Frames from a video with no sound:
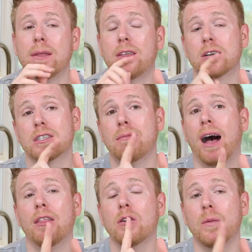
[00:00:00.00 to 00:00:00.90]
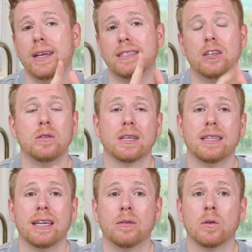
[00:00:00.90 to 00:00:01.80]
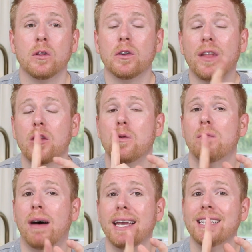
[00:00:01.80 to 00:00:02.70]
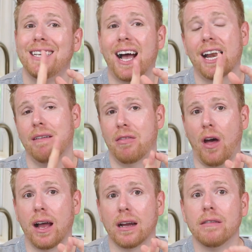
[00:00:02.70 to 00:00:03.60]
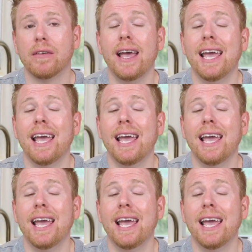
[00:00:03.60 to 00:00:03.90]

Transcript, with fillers: But there are some other ways to use a lint roller that you might not have thought of.